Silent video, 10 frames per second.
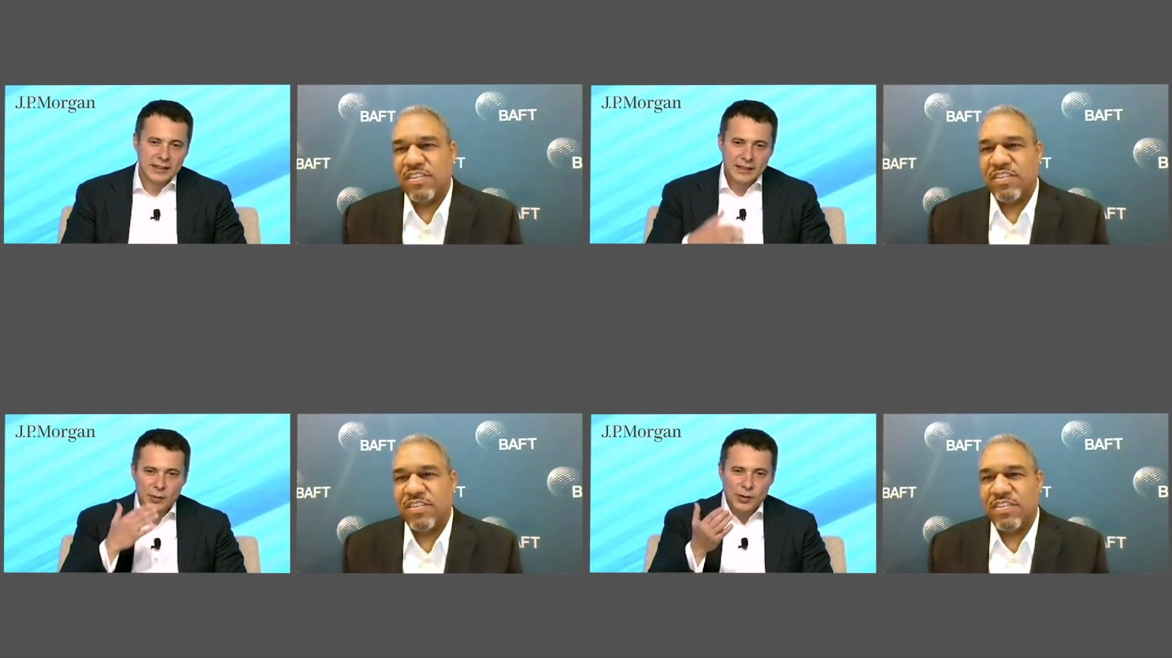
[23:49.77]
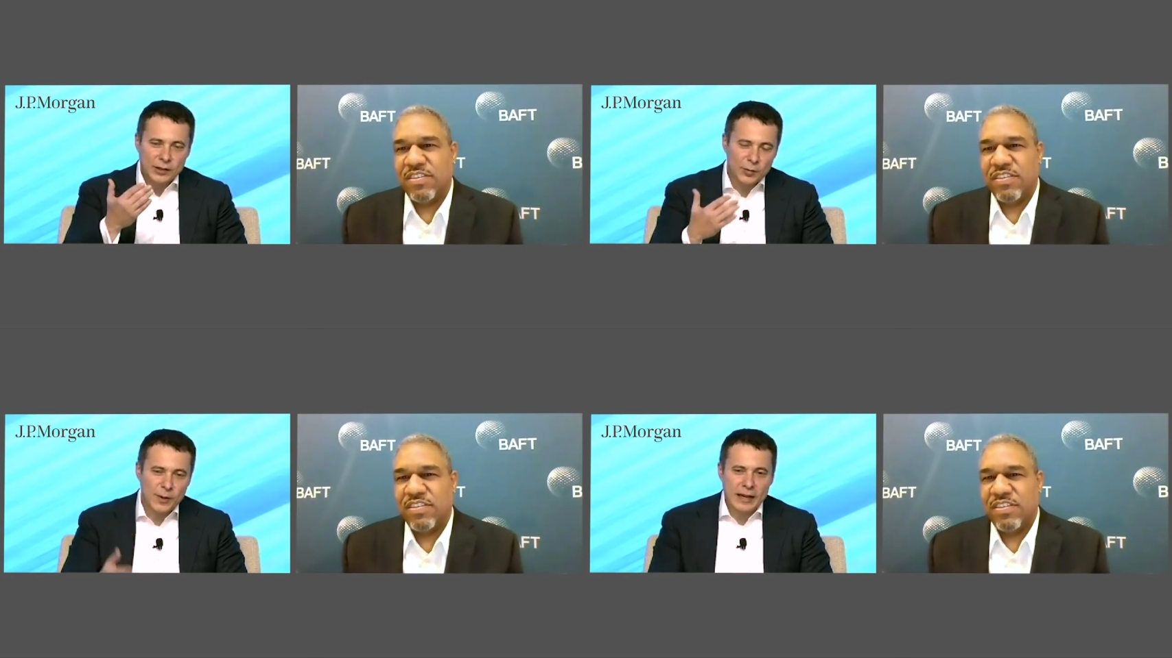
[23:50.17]
Speaker 1: You need
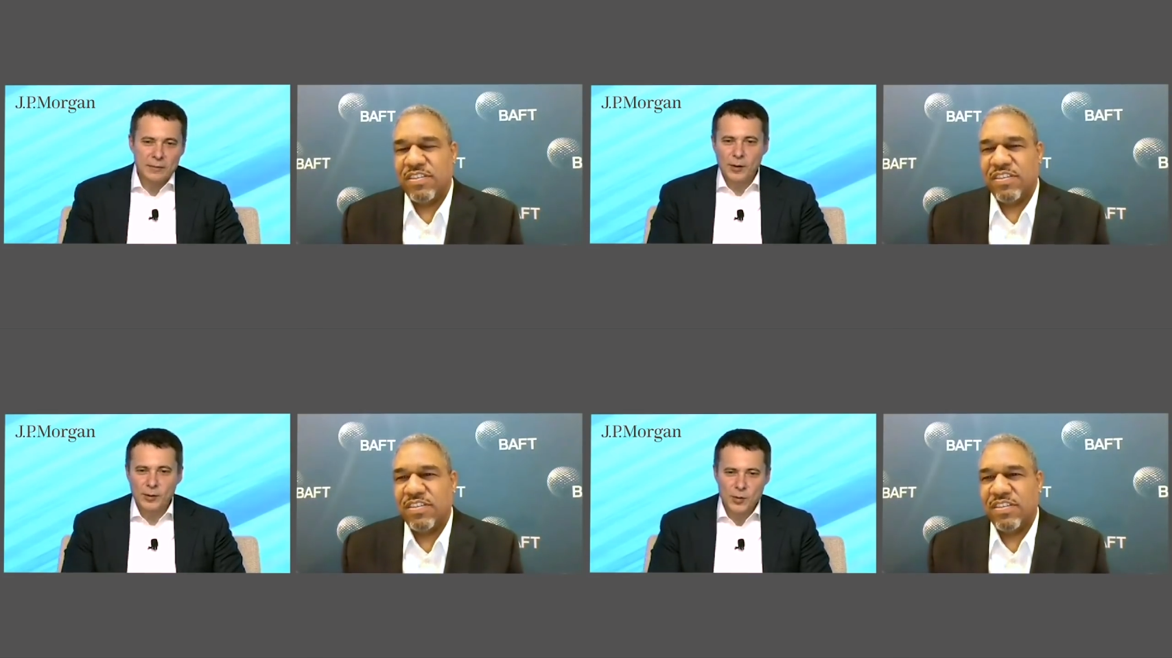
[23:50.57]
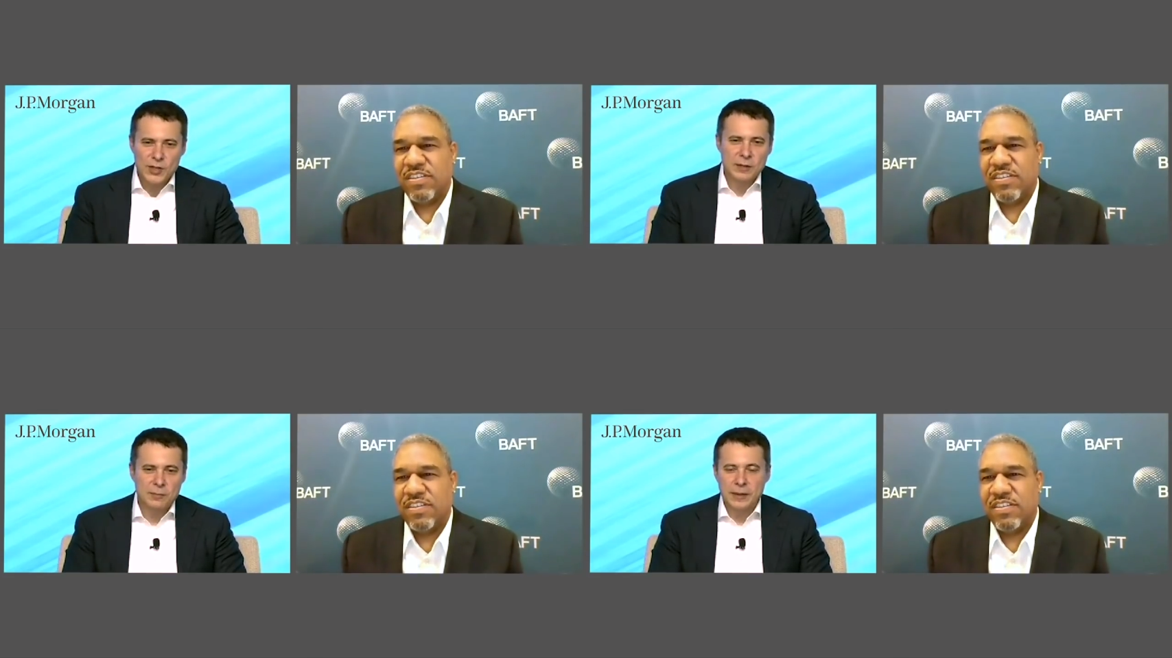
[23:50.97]
to be able to
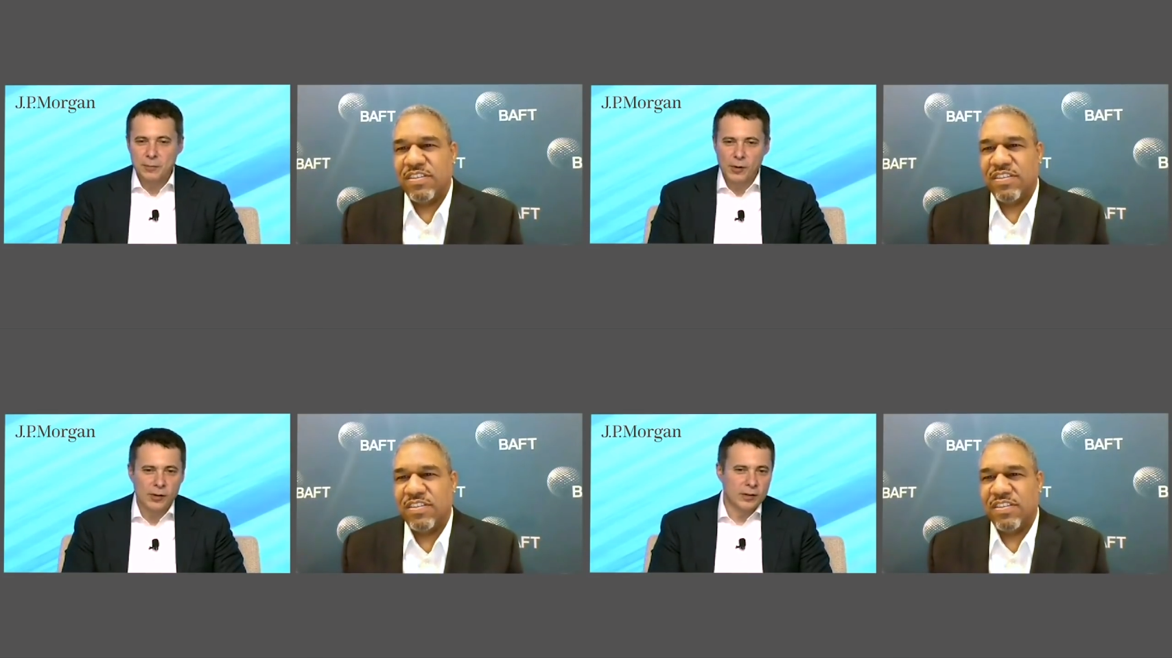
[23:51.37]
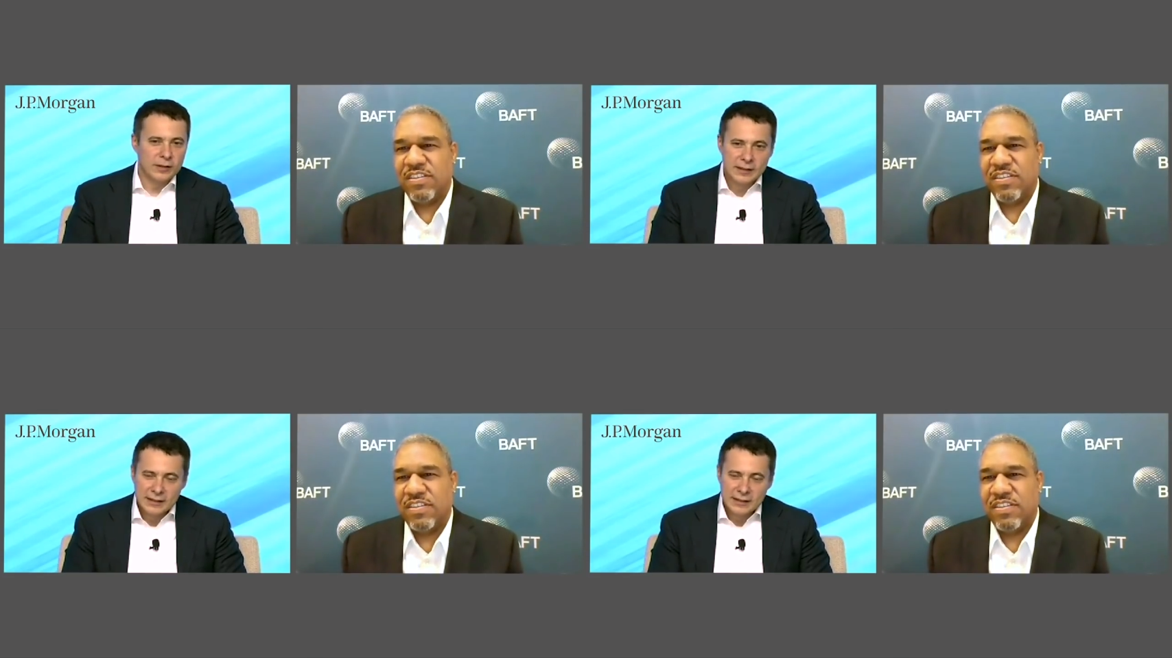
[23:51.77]
see people.